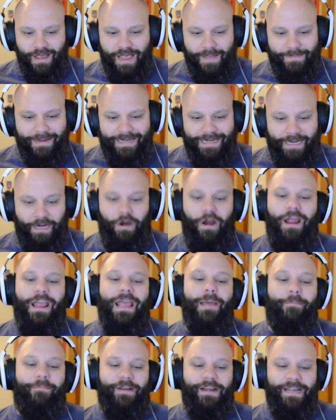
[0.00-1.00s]
I mean, here I
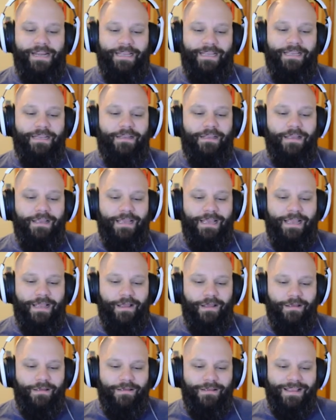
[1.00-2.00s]
am reading it.
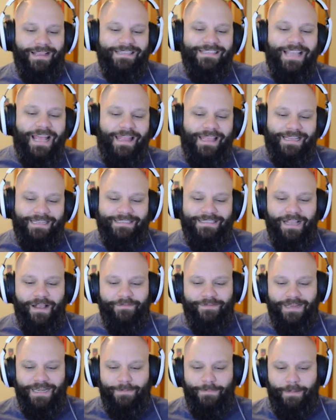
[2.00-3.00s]
It's not like it
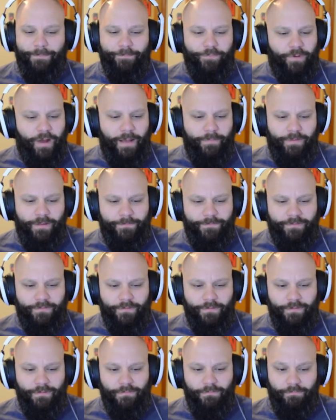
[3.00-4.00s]
solves any of my problems.
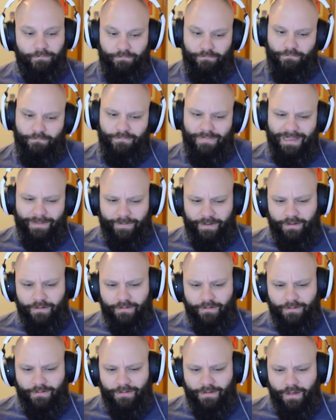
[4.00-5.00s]
Maybe.